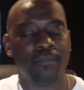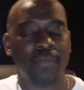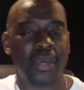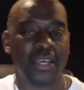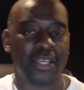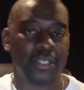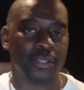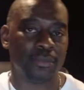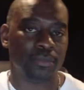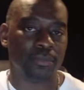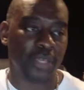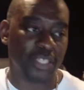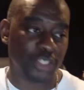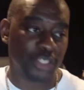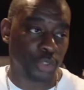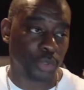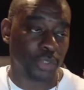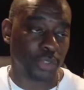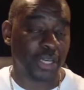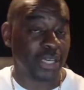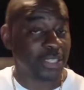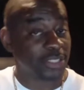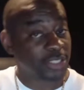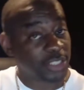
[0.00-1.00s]
make
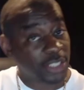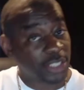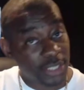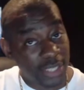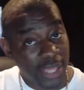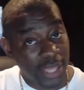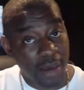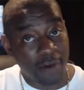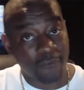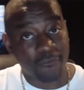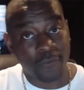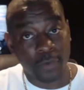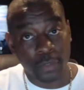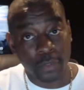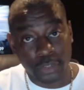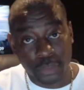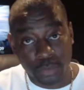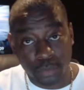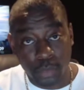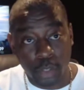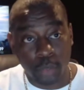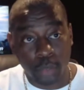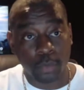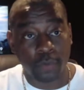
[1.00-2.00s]
sure that it's cloud
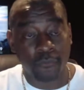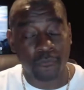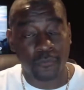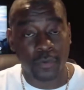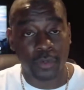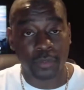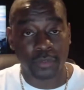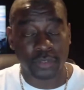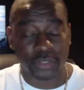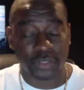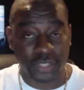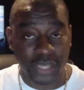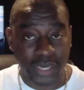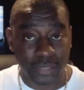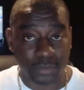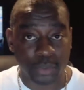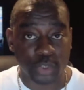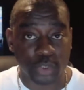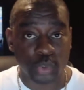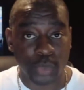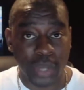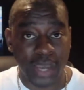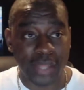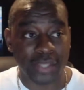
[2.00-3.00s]
first, mobile first type
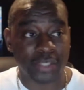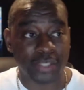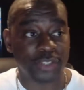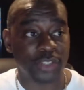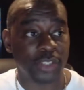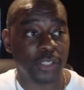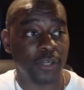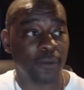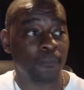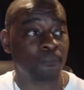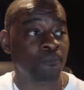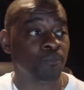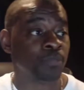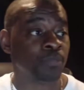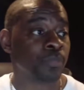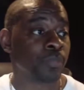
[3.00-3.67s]
strategy.